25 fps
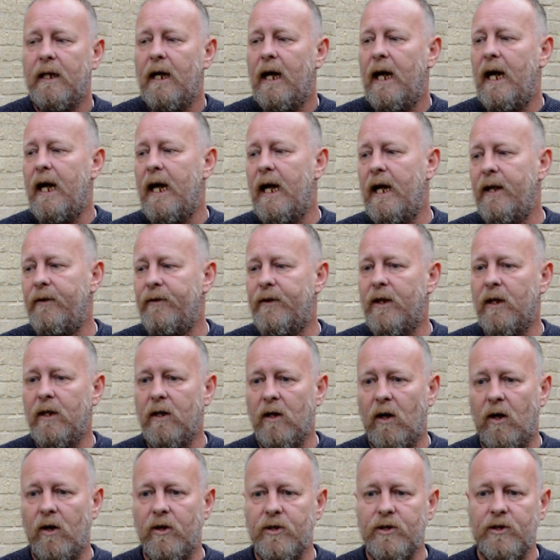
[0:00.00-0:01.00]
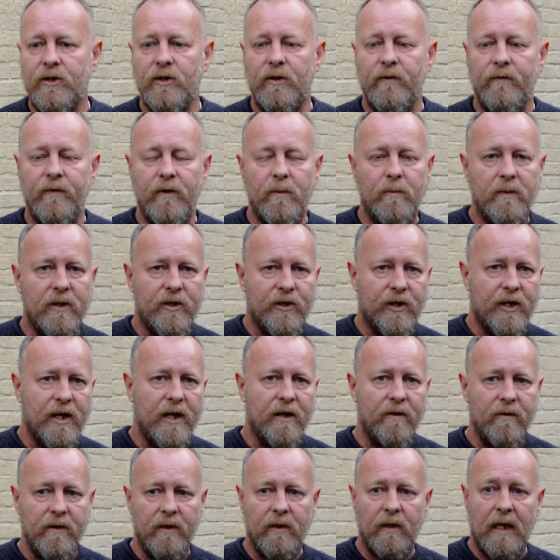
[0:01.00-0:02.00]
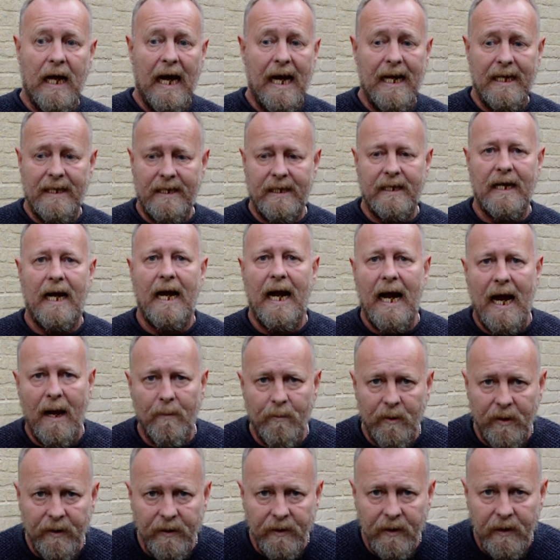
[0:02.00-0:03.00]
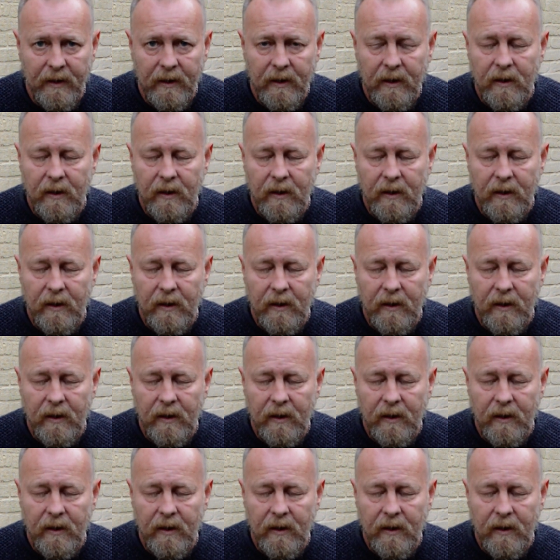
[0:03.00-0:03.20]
and the loss of the material has to happen.